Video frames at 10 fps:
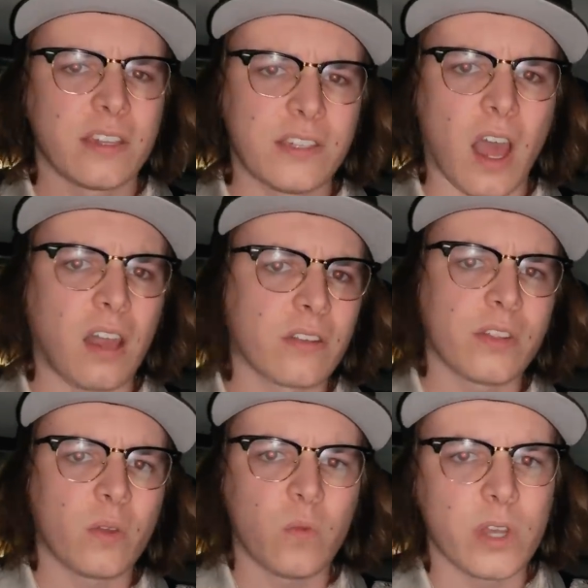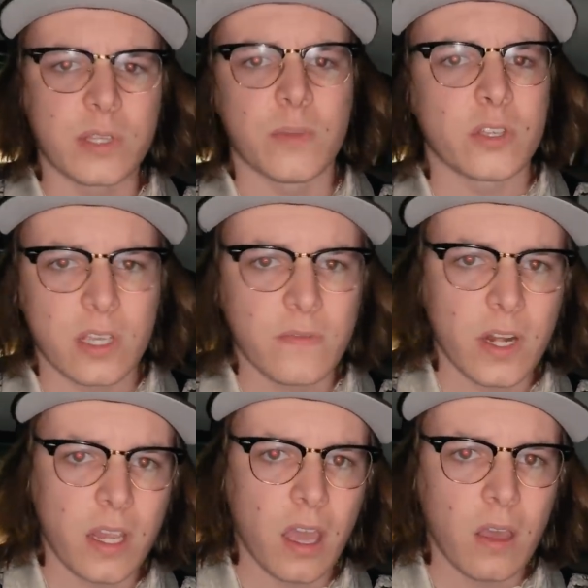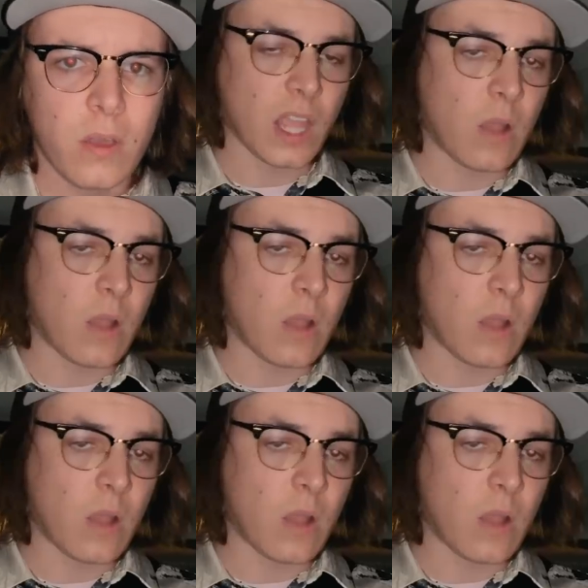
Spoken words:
Dollar in the Woods music video.